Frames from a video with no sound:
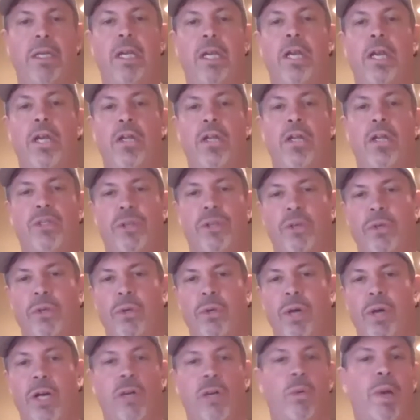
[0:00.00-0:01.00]
to
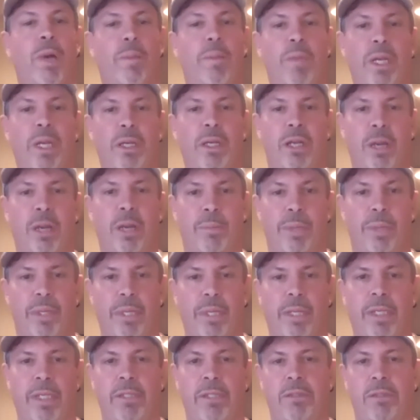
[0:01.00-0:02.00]
equipment
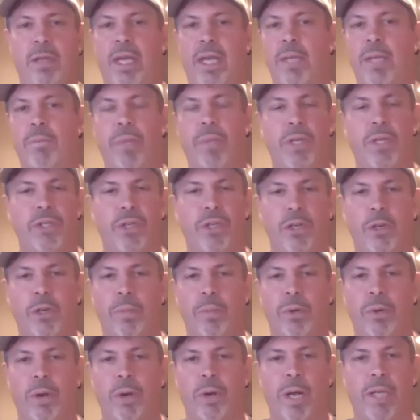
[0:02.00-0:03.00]
companies like Bish
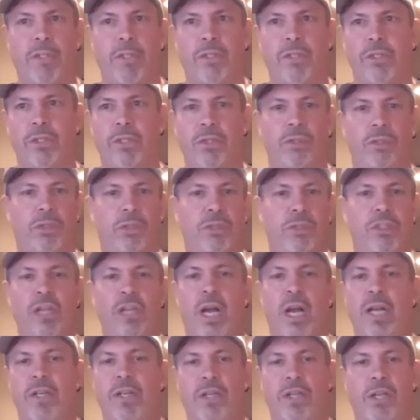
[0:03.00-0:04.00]
Enterprises and
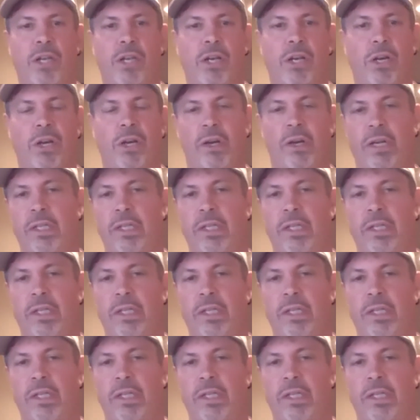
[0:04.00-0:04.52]
John Deere and